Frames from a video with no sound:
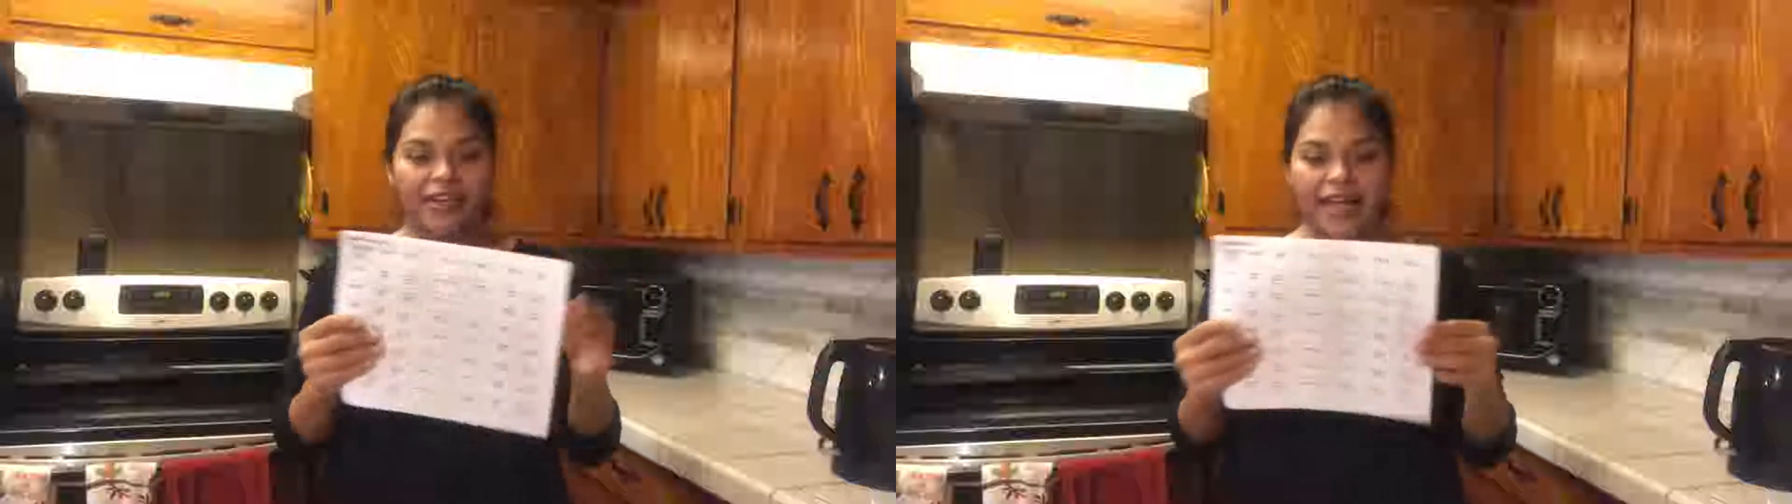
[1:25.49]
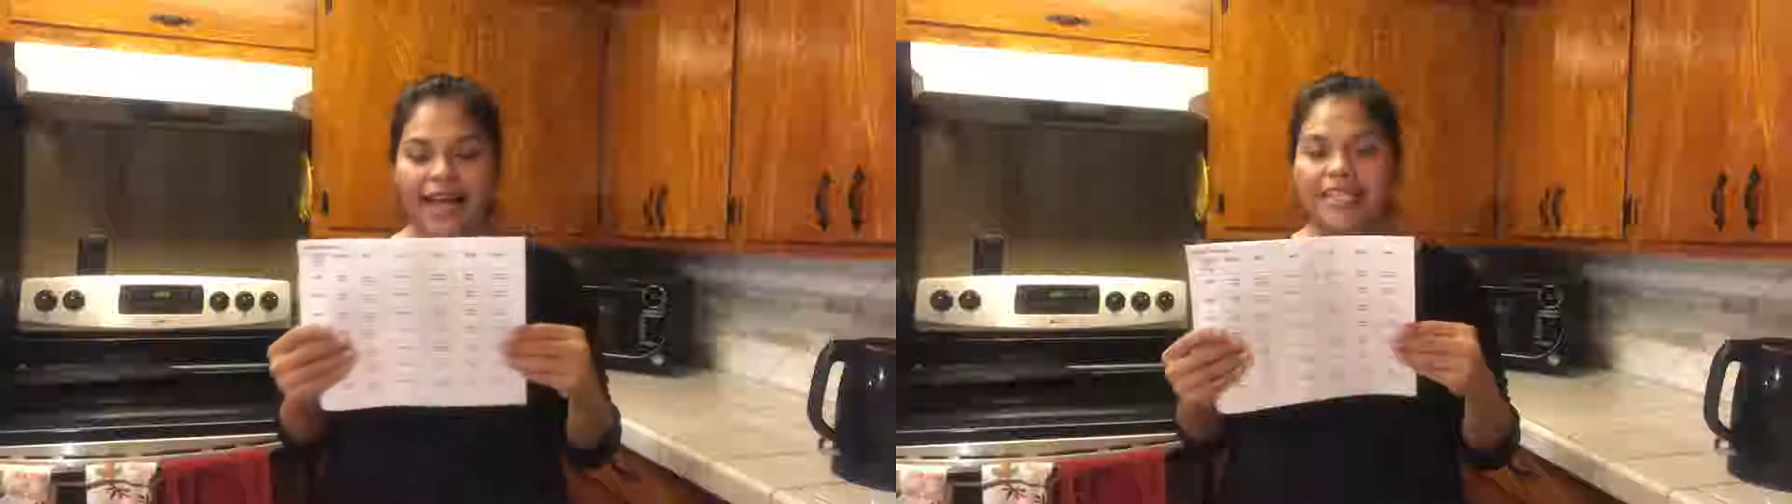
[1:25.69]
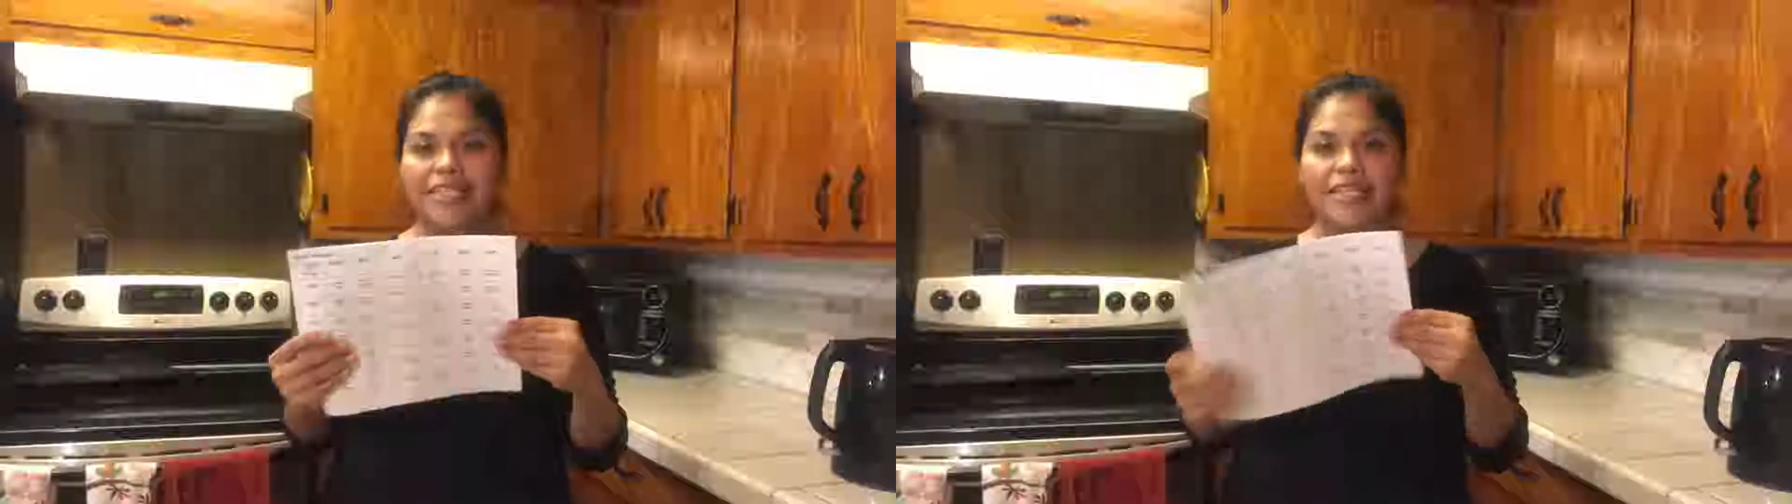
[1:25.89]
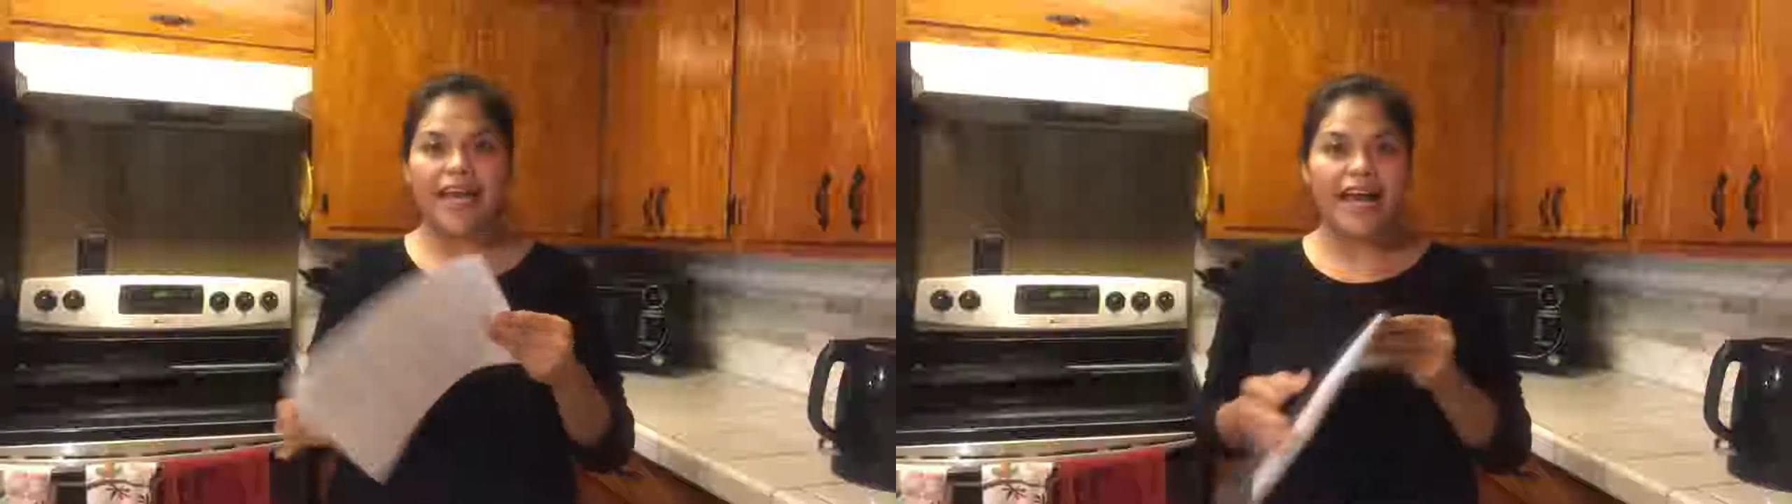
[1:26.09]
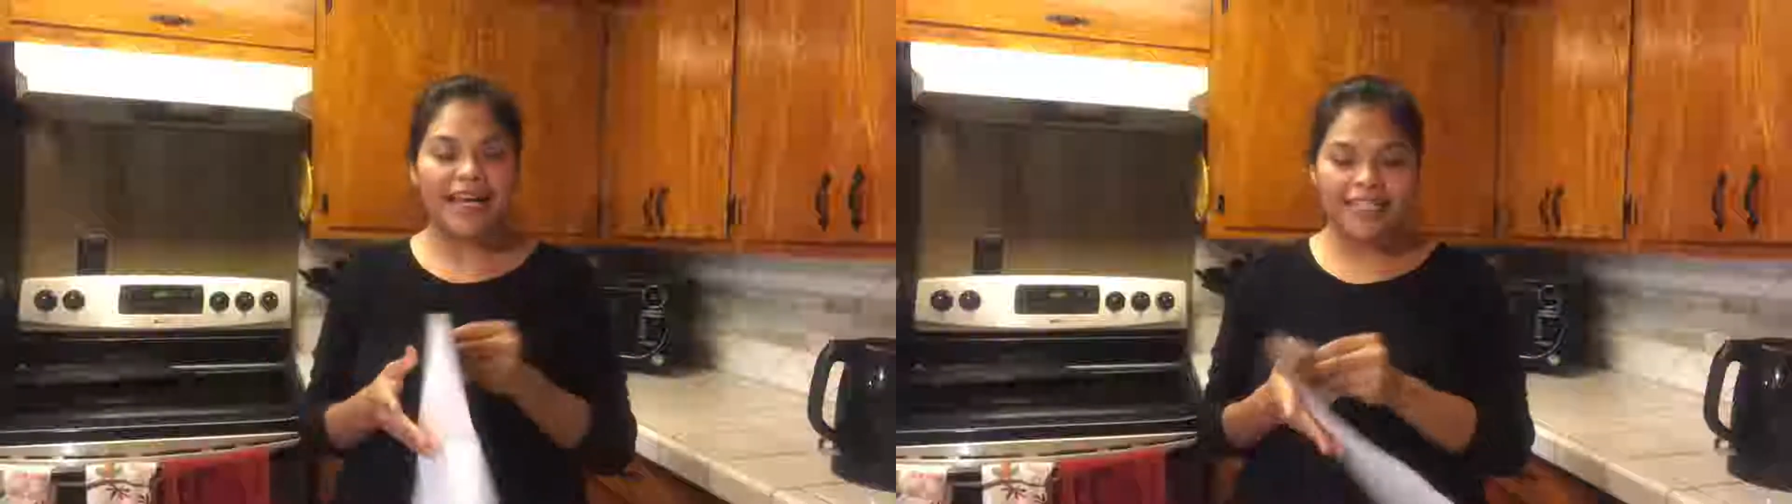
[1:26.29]
It has
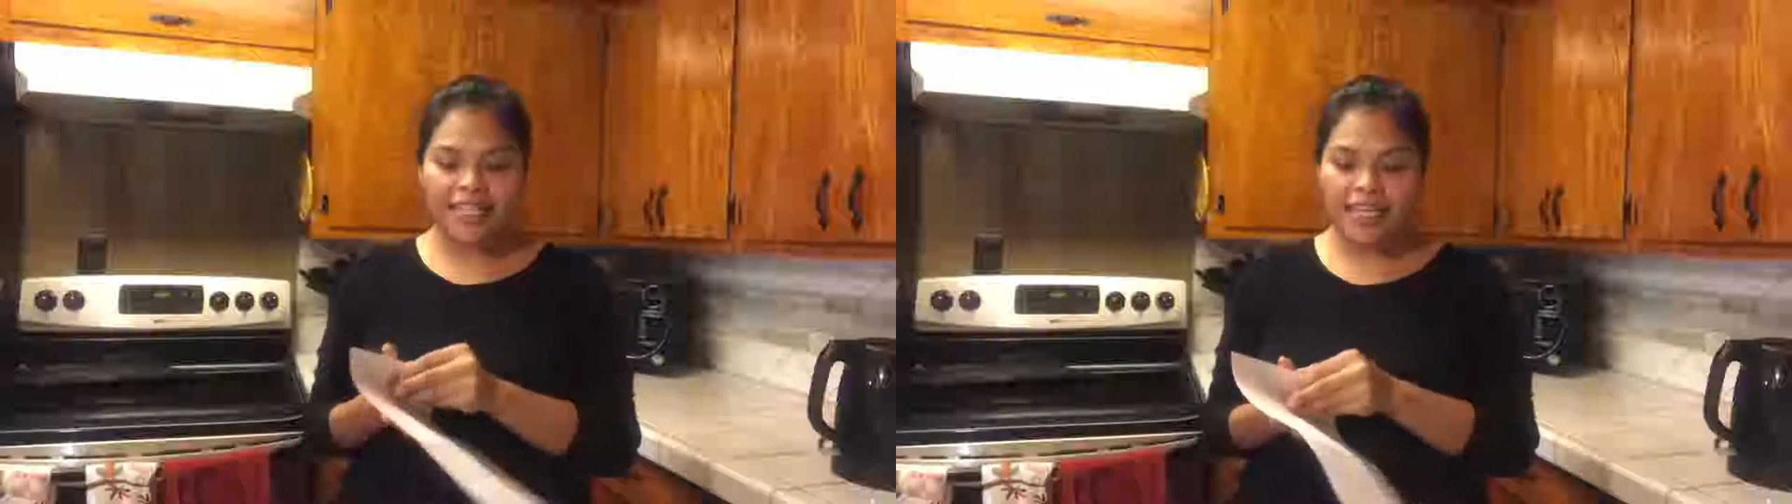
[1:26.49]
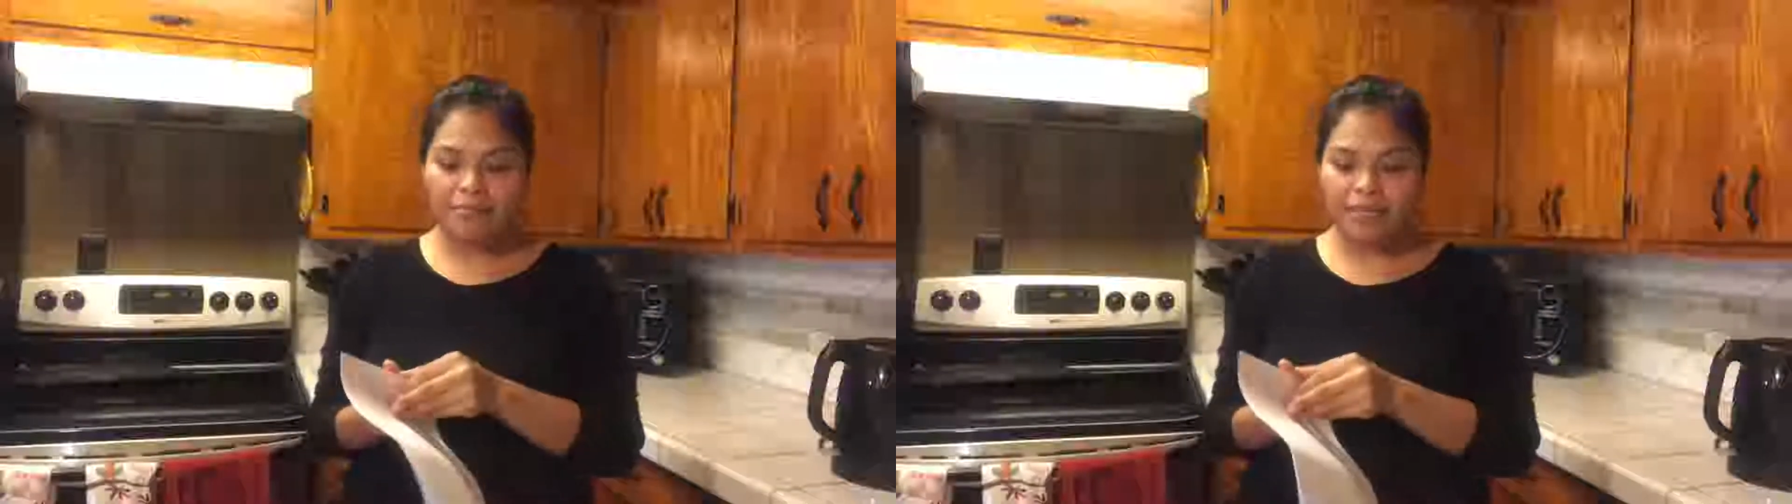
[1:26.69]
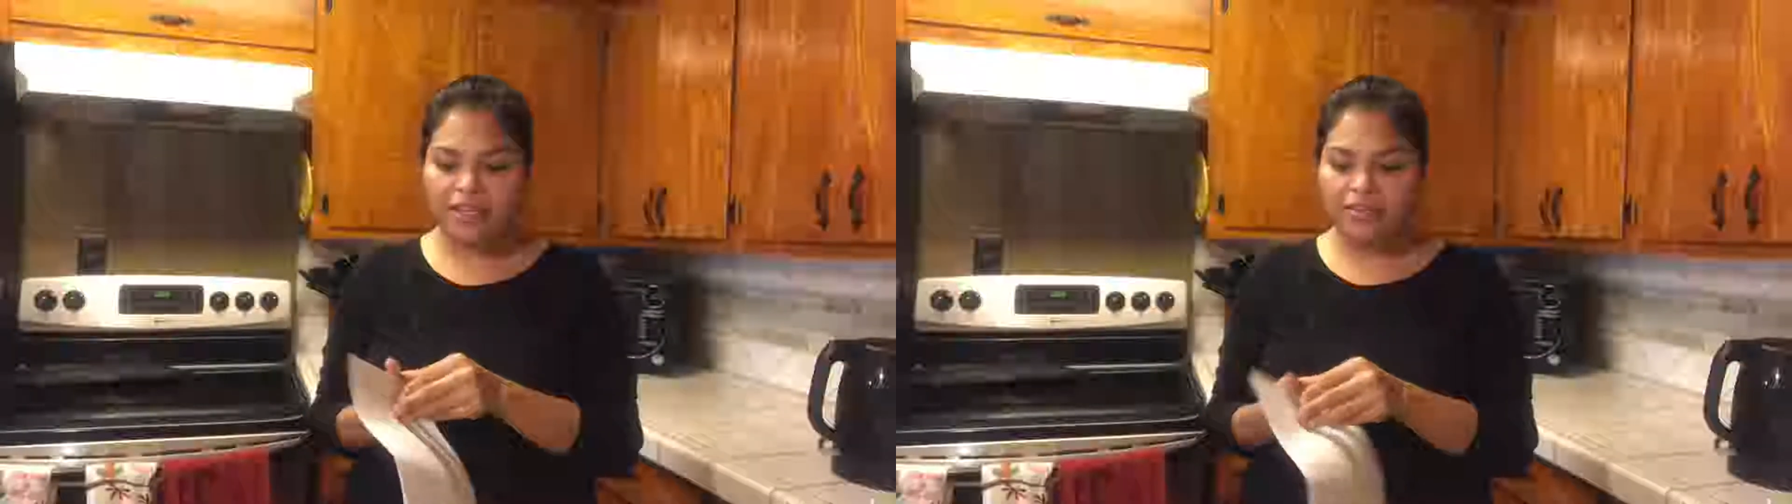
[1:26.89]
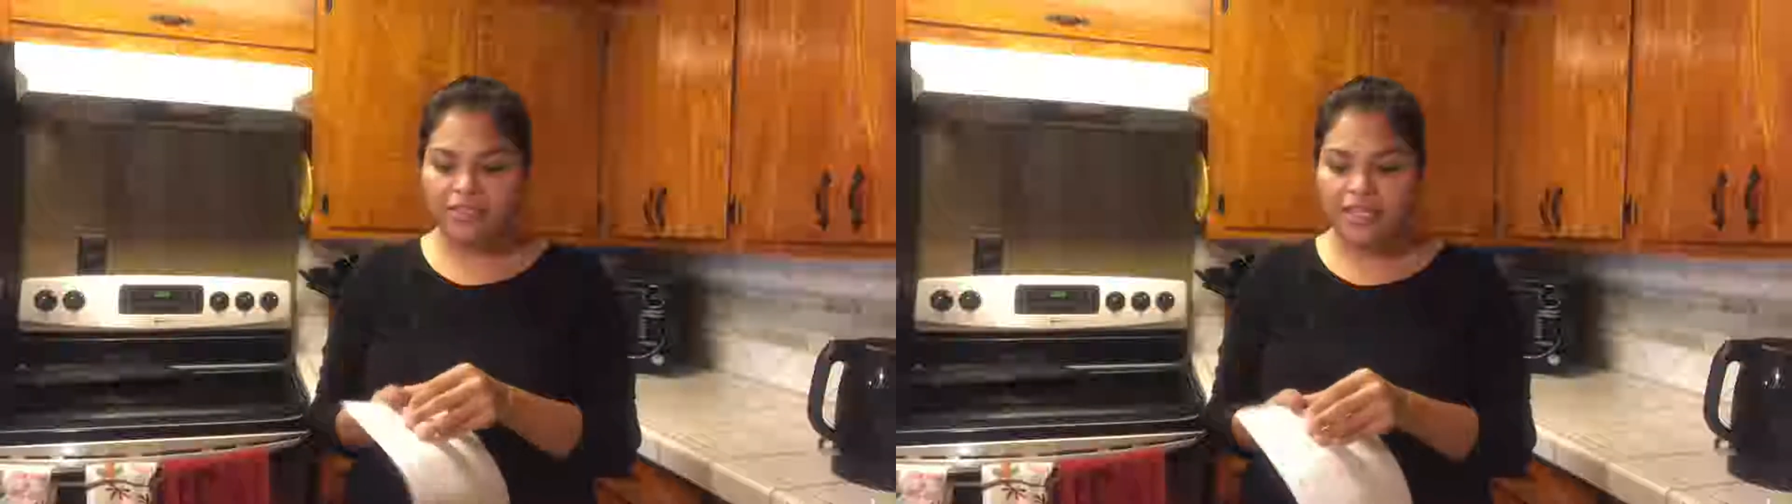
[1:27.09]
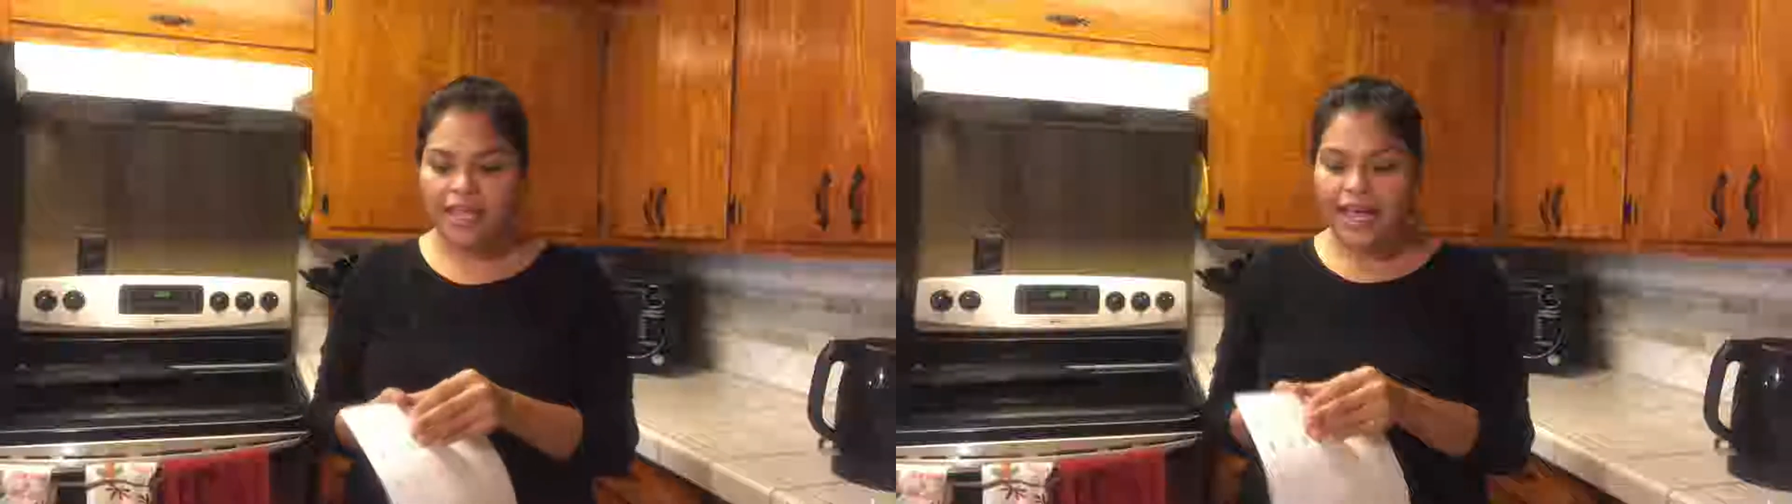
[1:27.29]
snacks and meals,